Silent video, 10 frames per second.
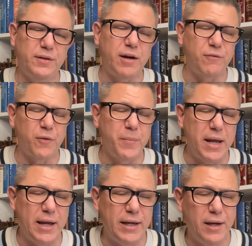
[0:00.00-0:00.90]
Now, for
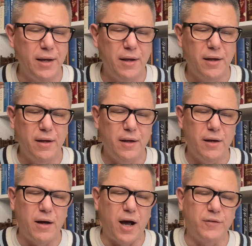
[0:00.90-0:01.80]
me,
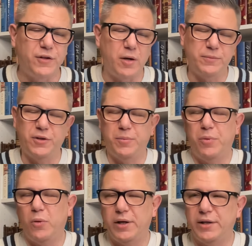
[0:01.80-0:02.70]
I've come to the
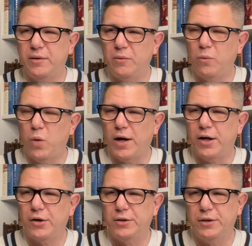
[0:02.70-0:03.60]
point
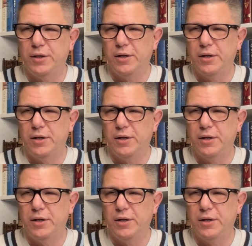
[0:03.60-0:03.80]
where